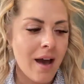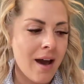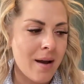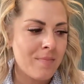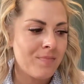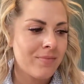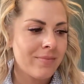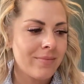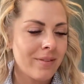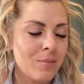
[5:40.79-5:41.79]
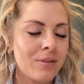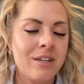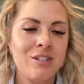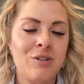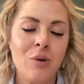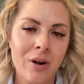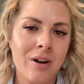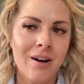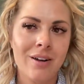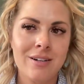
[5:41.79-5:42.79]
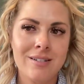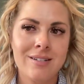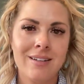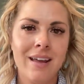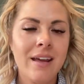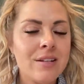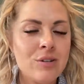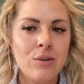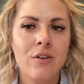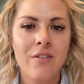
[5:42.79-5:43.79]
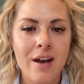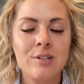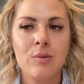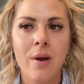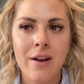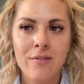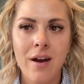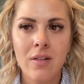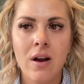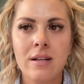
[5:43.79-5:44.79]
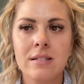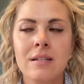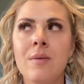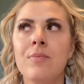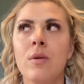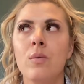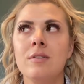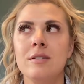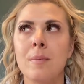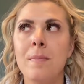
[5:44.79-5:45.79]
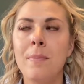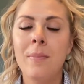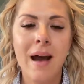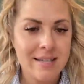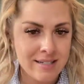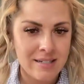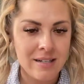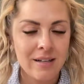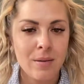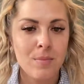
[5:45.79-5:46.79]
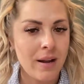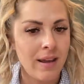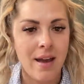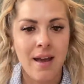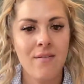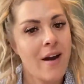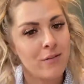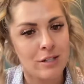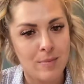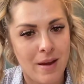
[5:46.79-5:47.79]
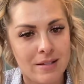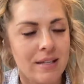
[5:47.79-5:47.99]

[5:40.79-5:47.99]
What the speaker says: But this $200 into the faster way to fat loss was the best money I have ever spent.